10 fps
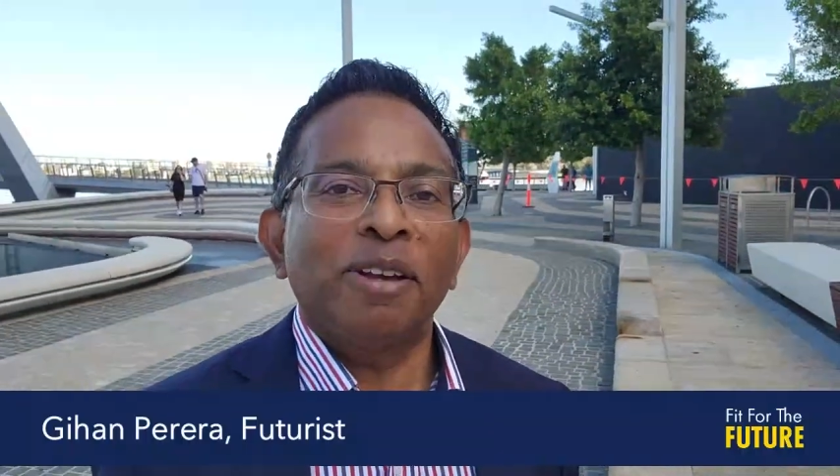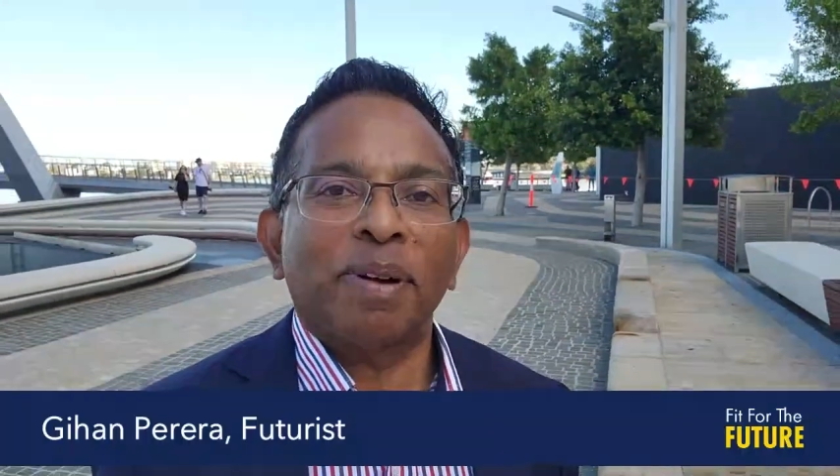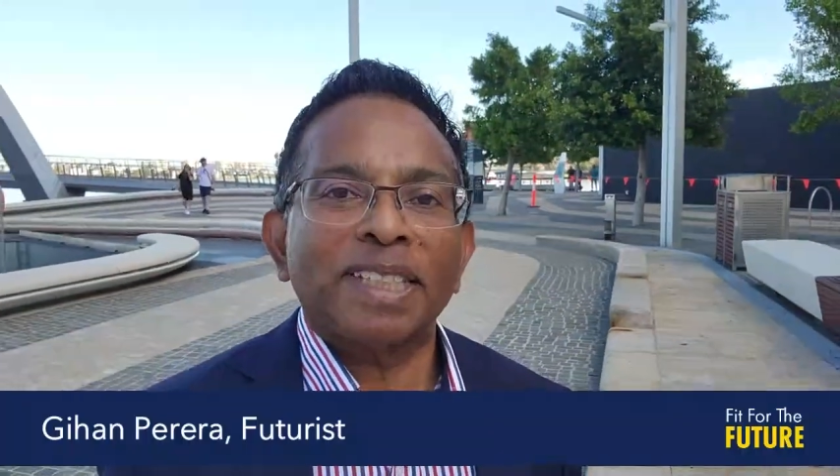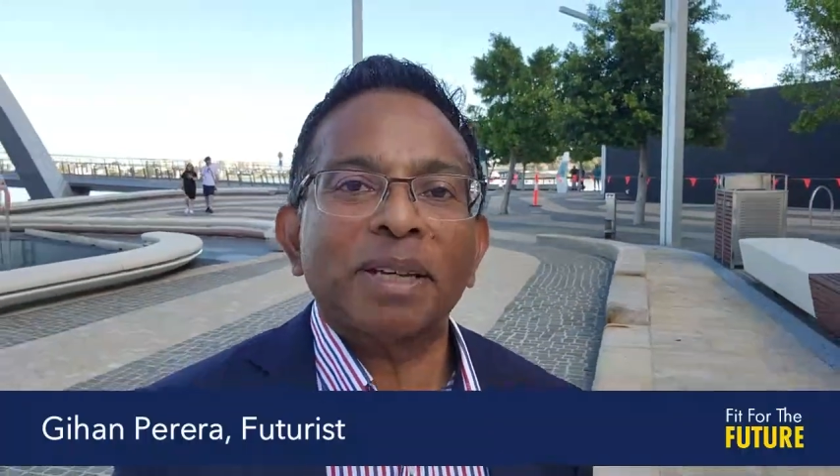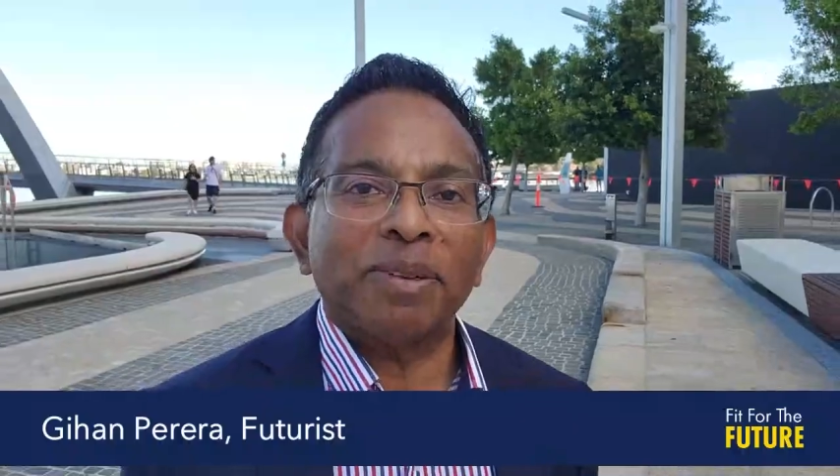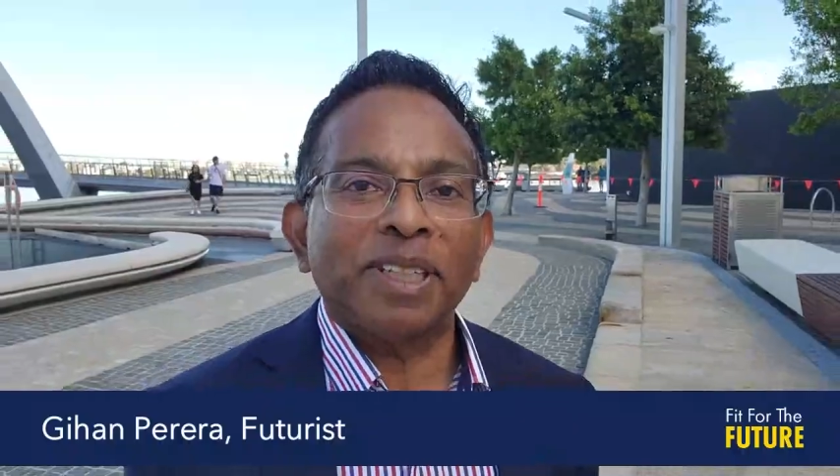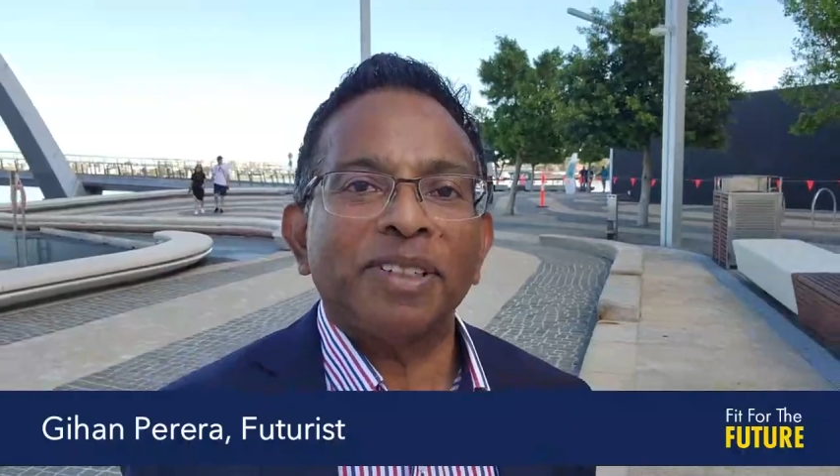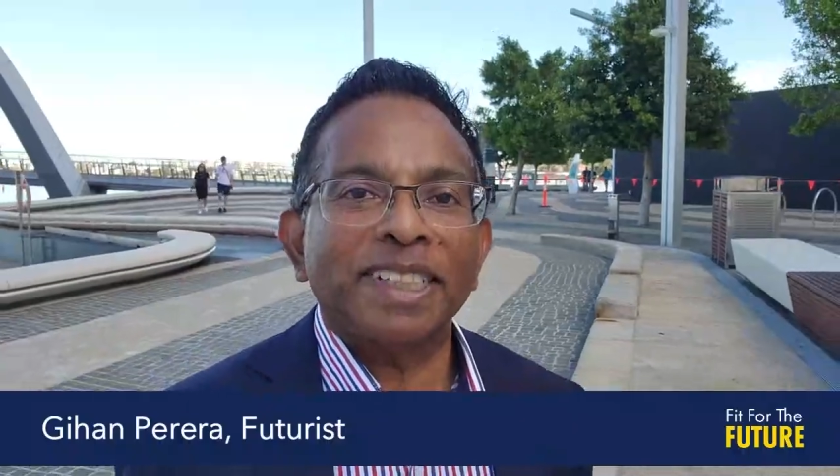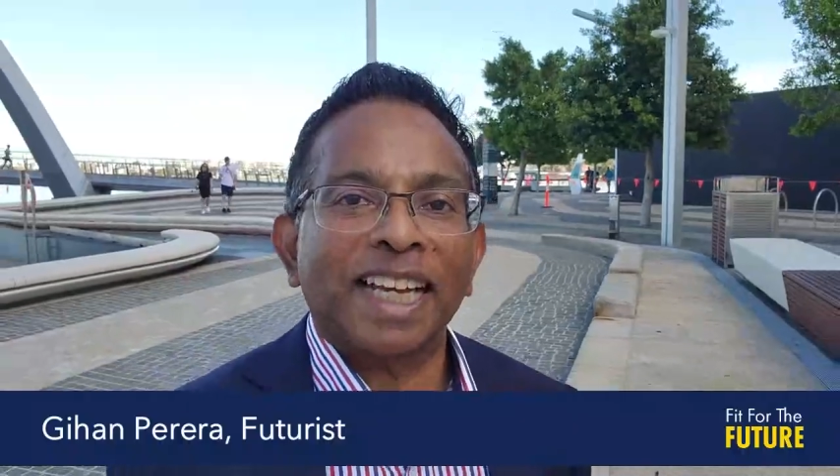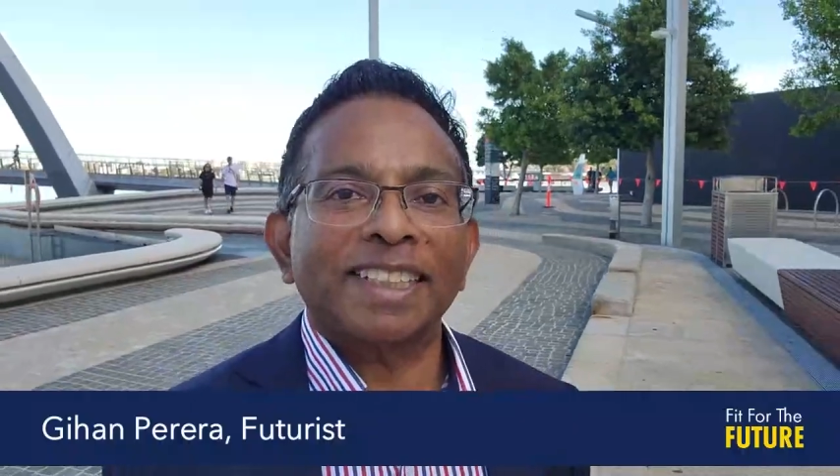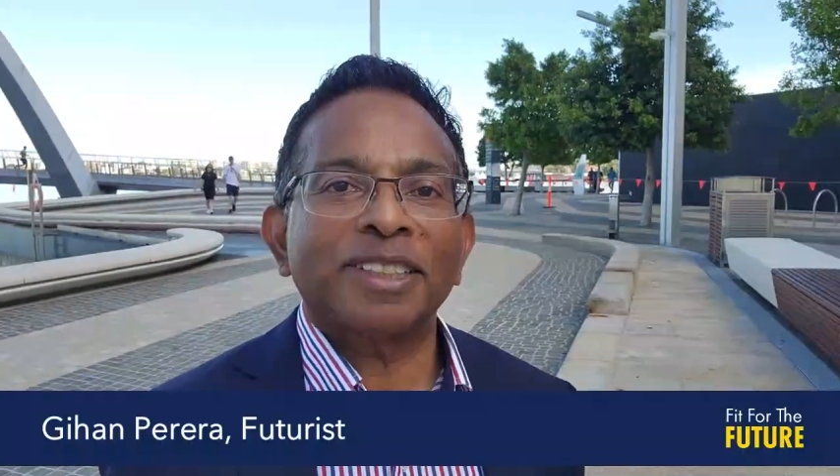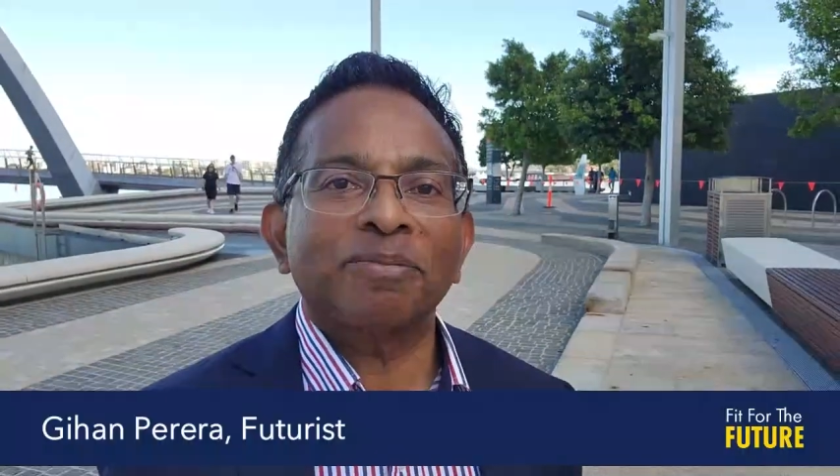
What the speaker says: by some of the results.